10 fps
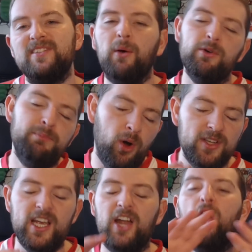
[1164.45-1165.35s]
that would put
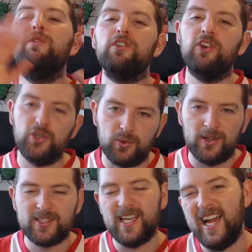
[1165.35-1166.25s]
us at an overall
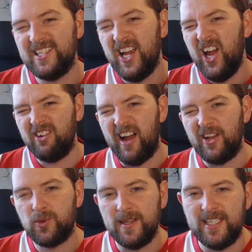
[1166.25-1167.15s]
squad size
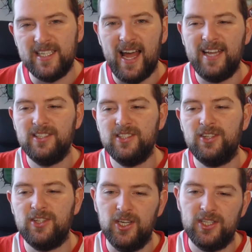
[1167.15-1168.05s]
around 29 to
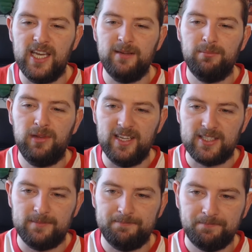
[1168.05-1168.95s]
30 players.